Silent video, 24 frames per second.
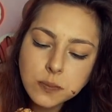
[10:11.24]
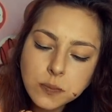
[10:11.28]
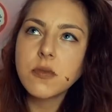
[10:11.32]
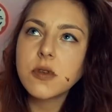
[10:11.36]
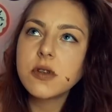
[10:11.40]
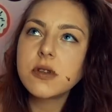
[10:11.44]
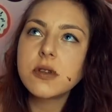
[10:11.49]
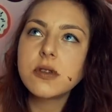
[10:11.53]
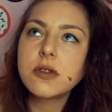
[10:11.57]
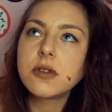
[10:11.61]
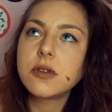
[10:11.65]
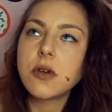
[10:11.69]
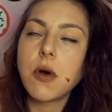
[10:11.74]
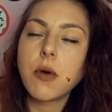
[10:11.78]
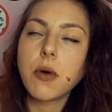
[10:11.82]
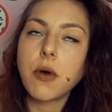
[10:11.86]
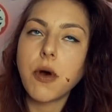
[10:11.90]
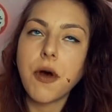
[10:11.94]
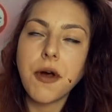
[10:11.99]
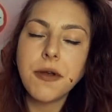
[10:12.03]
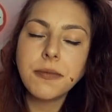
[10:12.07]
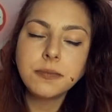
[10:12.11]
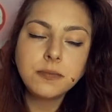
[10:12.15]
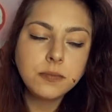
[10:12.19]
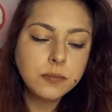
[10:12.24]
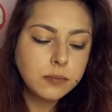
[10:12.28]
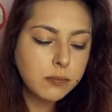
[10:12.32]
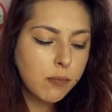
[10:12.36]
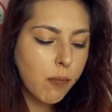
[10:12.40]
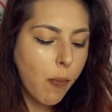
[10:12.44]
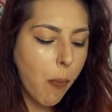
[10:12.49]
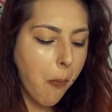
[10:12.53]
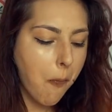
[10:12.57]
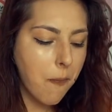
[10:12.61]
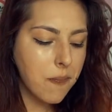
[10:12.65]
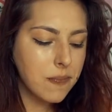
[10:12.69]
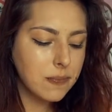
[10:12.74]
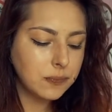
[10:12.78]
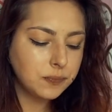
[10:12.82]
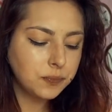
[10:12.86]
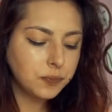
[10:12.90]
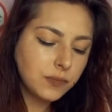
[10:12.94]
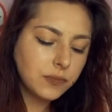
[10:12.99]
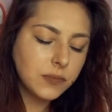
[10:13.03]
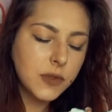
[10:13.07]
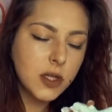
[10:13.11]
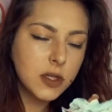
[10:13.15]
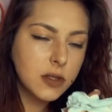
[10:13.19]
This is so good.
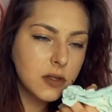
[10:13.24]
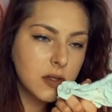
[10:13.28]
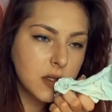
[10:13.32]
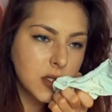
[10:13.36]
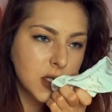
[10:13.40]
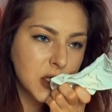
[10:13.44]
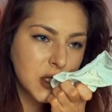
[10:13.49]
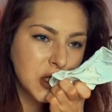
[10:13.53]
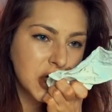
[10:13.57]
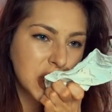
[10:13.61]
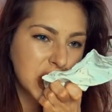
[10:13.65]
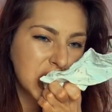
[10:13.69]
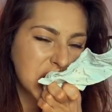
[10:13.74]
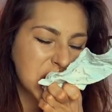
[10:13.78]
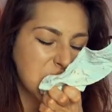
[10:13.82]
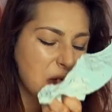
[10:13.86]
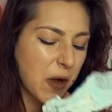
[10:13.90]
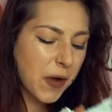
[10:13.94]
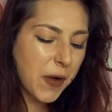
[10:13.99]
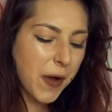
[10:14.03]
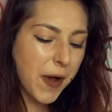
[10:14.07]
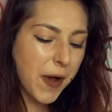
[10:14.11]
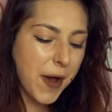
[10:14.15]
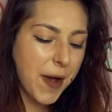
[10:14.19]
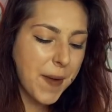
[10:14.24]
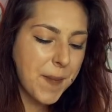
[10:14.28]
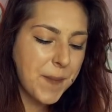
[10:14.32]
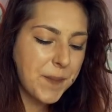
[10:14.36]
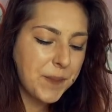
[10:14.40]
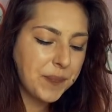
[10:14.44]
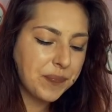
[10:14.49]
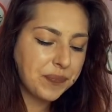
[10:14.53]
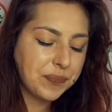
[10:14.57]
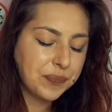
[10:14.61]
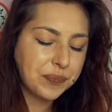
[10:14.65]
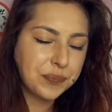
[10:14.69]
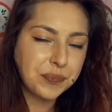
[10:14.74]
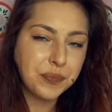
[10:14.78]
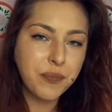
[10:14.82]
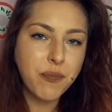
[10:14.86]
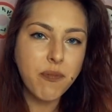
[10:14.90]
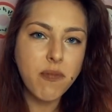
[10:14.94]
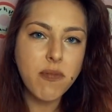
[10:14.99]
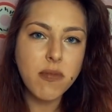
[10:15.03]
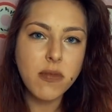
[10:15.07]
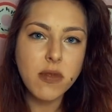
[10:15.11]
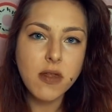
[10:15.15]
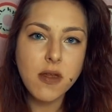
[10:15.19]
This is so good.
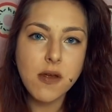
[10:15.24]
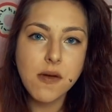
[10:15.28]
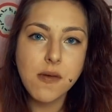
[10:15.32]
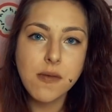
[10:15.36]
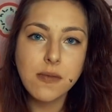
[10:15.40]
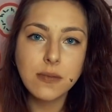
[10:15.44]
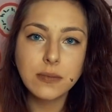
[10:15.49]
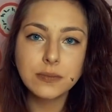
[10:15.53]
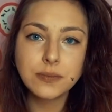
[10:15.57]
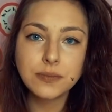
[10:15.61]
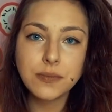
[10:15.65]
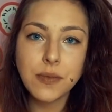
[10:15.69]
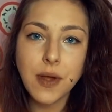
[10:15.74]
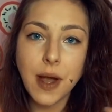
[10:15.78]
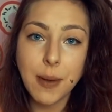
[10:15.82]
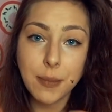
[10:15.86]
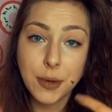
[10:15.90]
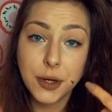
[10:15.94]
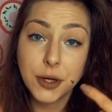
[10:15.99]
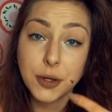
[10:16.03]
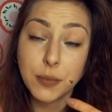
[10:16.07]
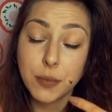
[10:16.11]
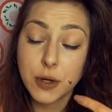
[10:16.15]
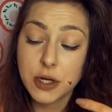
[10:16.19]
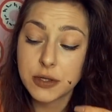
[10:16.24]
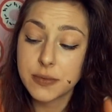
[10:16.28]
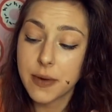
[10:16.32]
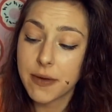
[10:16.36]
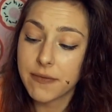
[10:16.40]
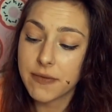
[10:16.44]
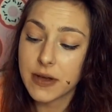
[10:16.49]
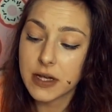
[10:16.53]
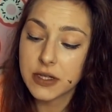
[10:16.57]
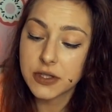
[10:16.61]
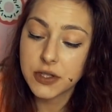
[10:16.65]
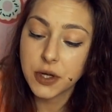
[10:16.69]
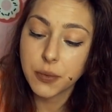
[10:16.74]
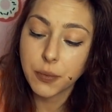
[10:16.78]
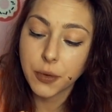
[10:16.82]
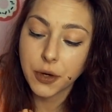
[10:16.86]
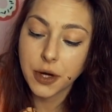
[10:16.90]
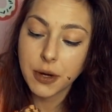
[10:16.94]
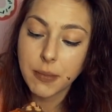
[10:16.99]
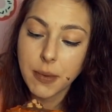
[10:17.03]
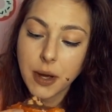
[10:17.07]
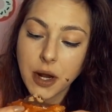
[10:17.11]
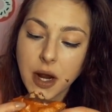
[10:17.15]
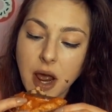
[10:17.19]
I'm gonna wash my face, don't
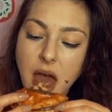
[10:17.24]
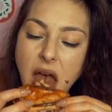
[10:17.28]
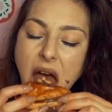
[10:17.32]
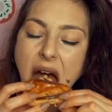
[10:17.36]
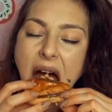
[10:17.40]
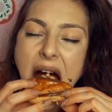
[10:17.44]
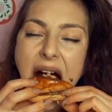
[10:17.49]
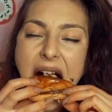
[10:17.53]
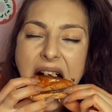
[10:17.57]
worry about it.